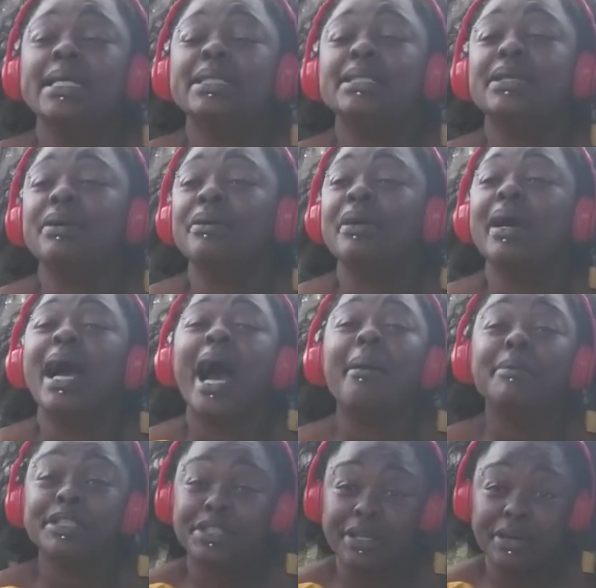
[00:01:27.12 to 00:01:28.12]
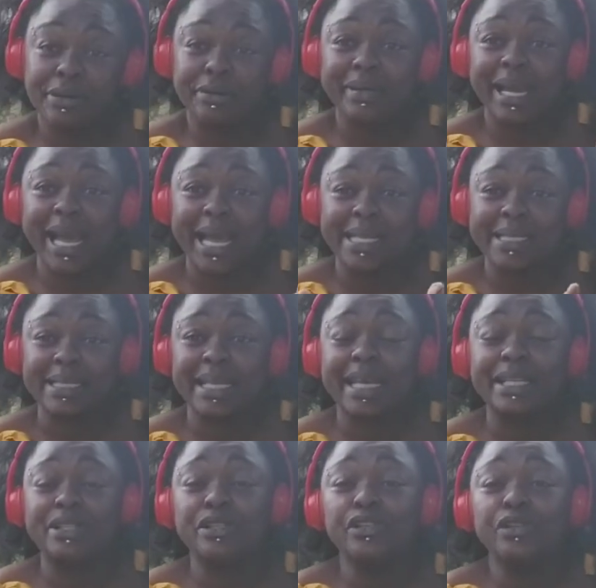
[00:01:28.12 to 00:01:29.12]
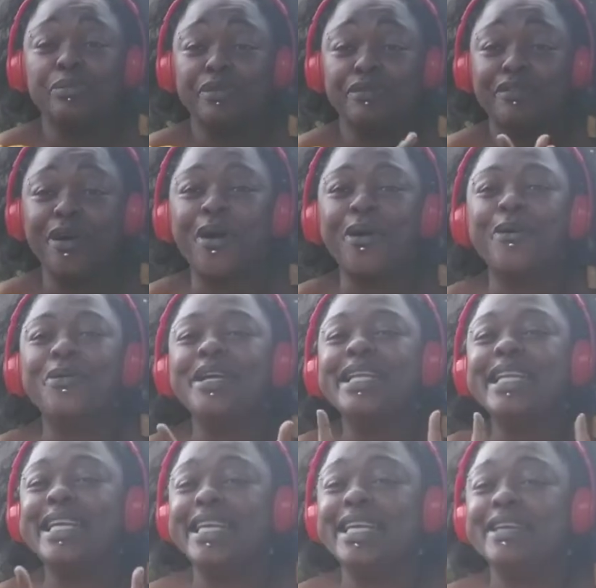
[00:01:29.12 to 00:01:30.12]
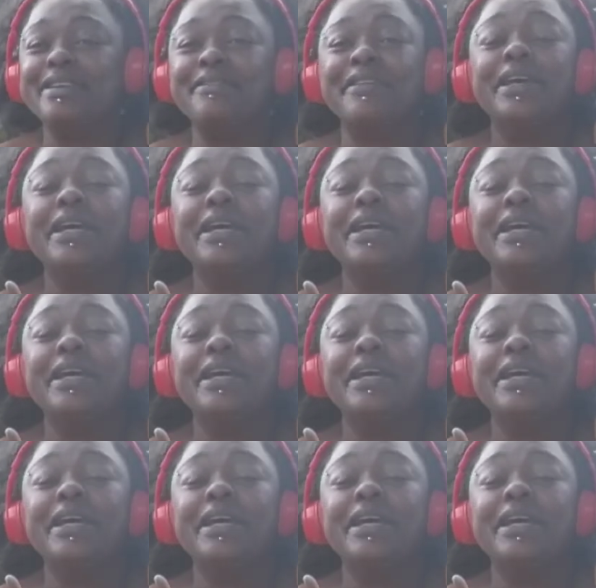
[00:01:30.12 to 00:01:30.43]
So I'm gonna show you guys that too before we leave